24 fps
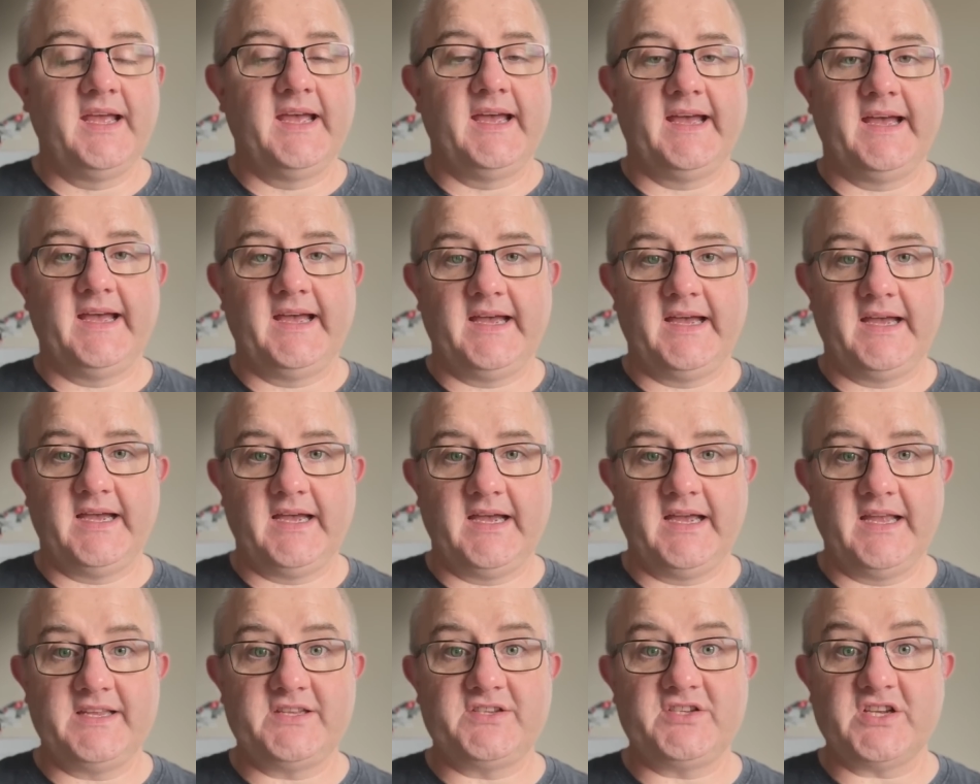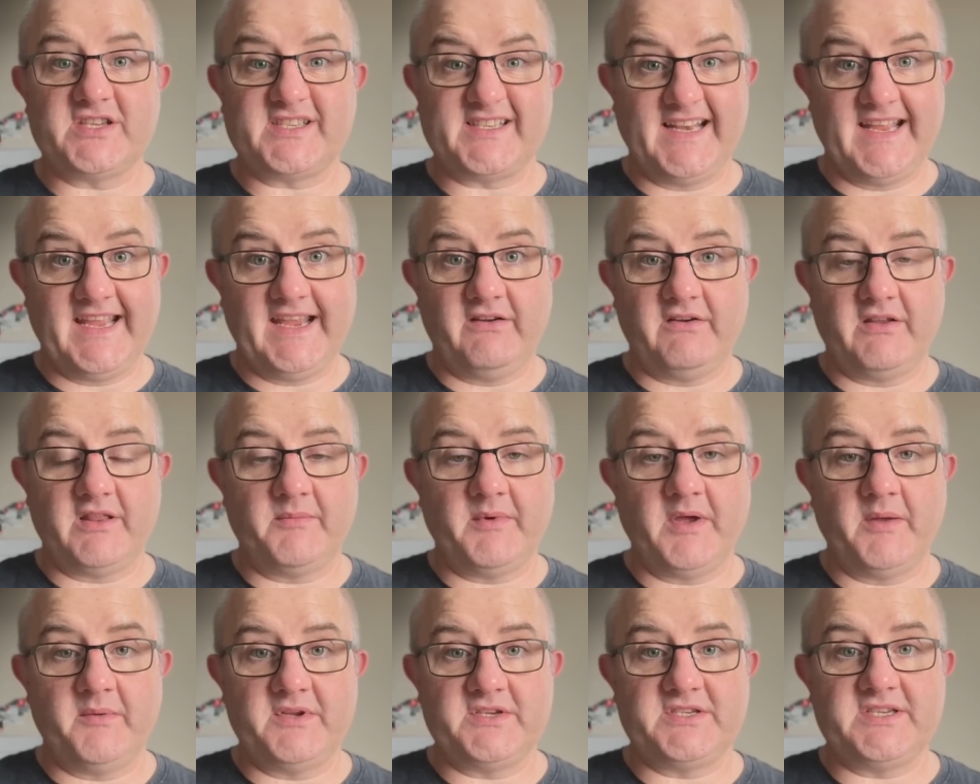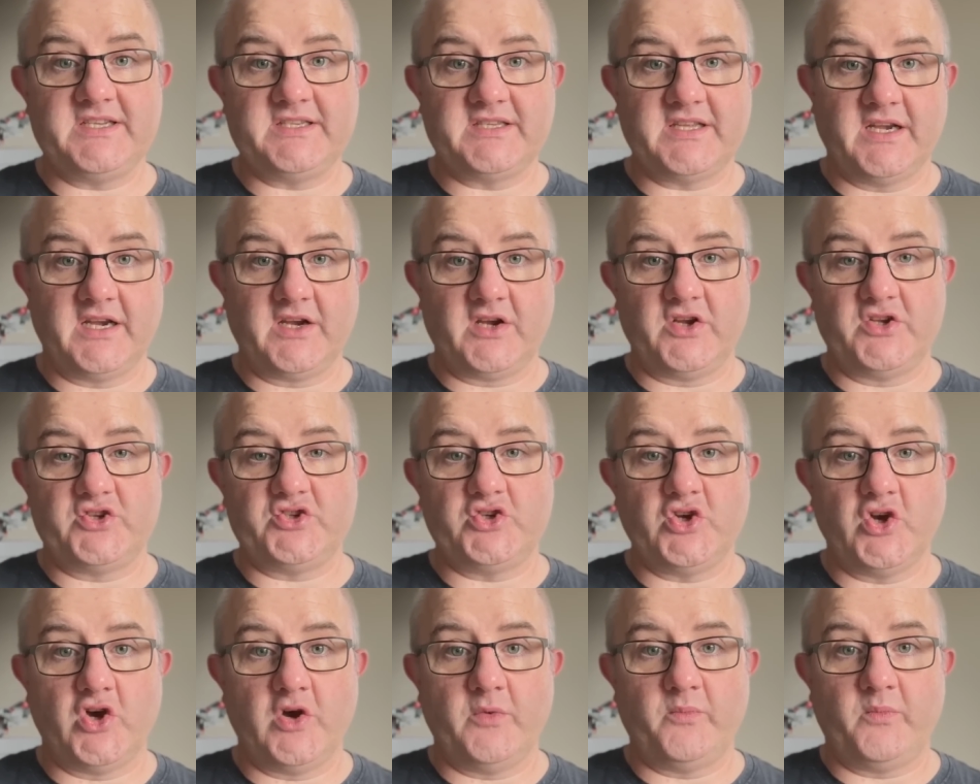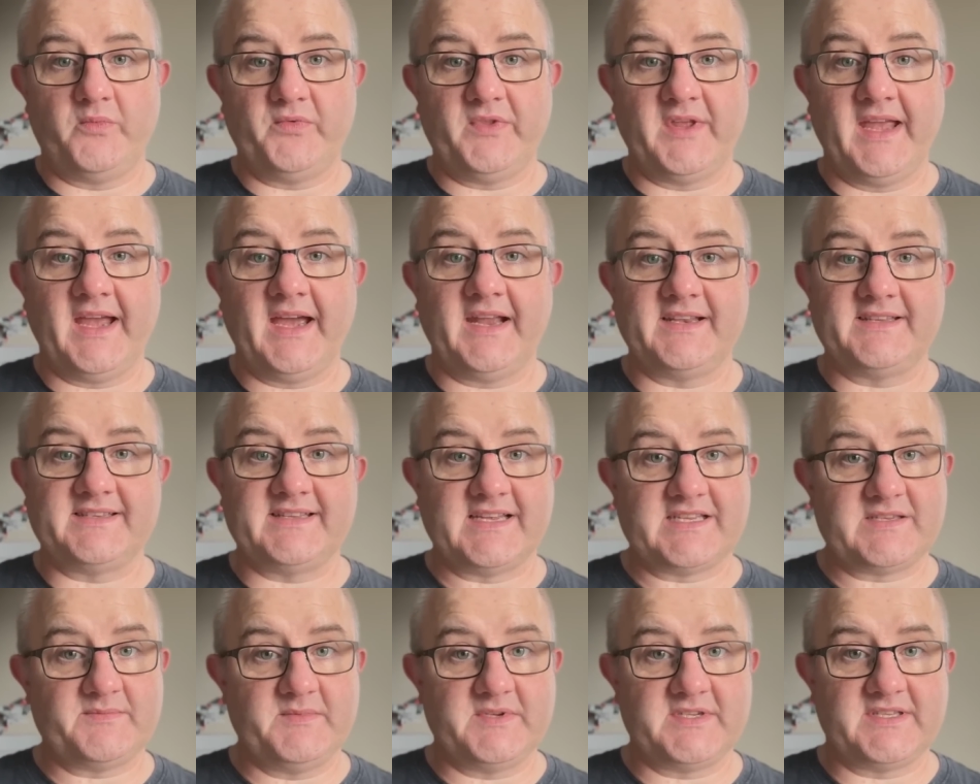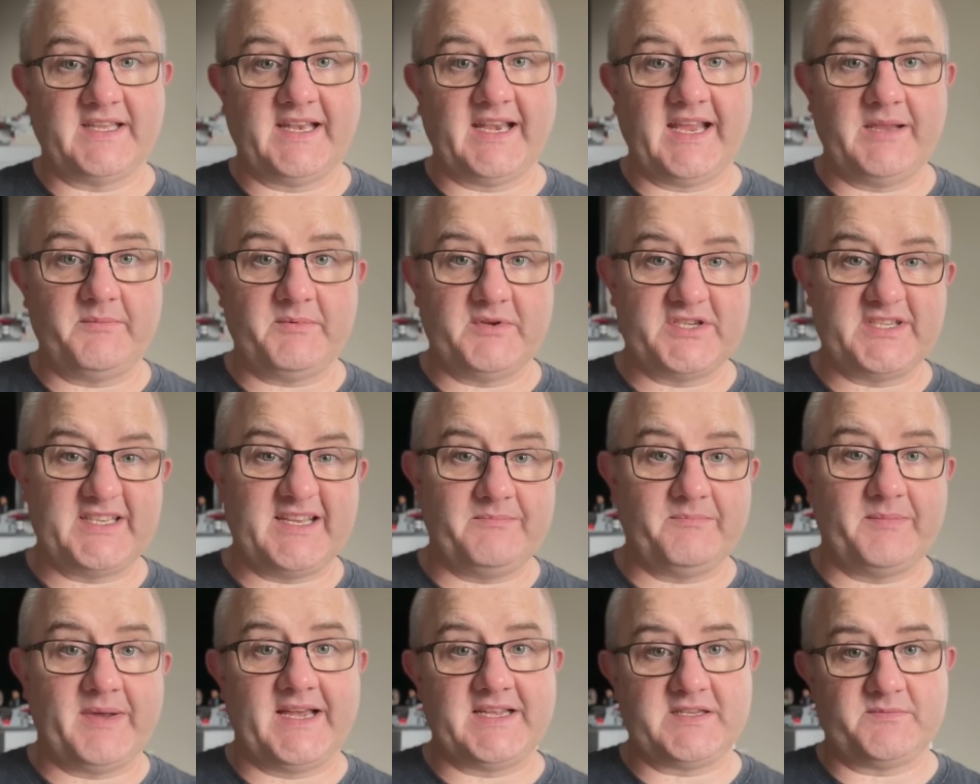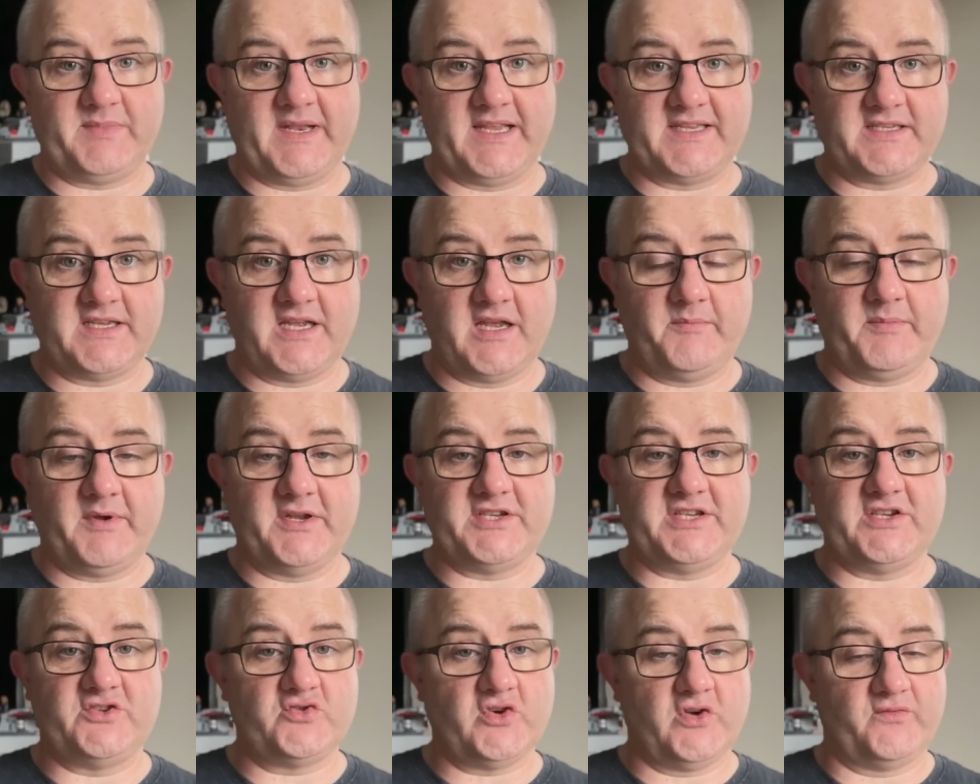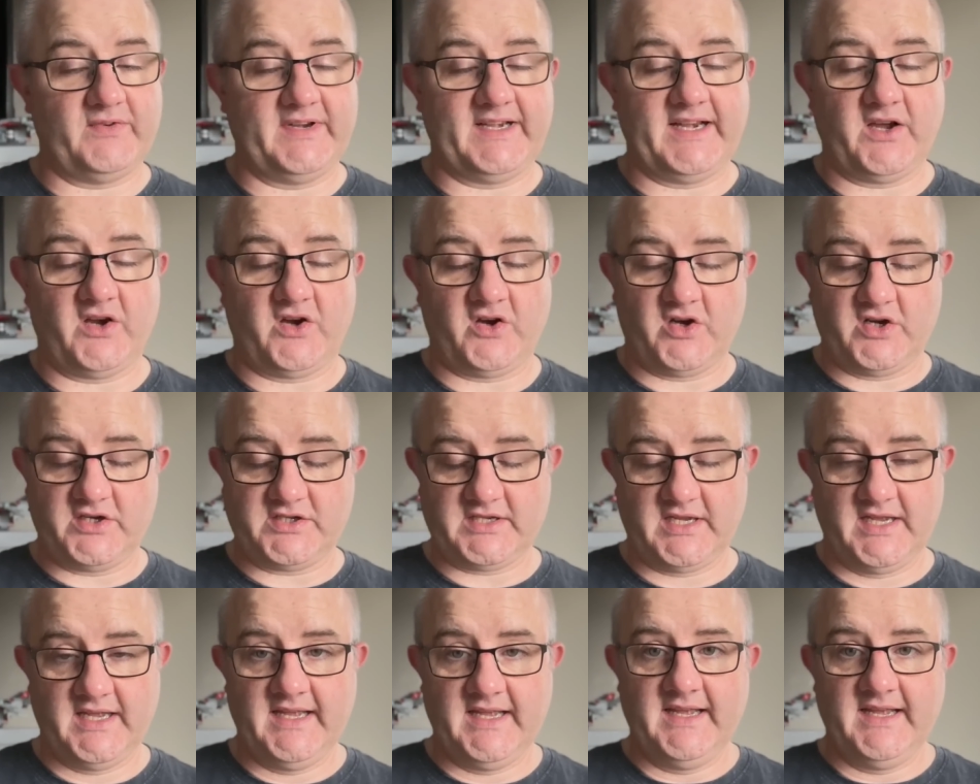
It's just Leah at the moment. She's done a good job. They had assessments today, but she didn't pass, bless her. But she tried really hard.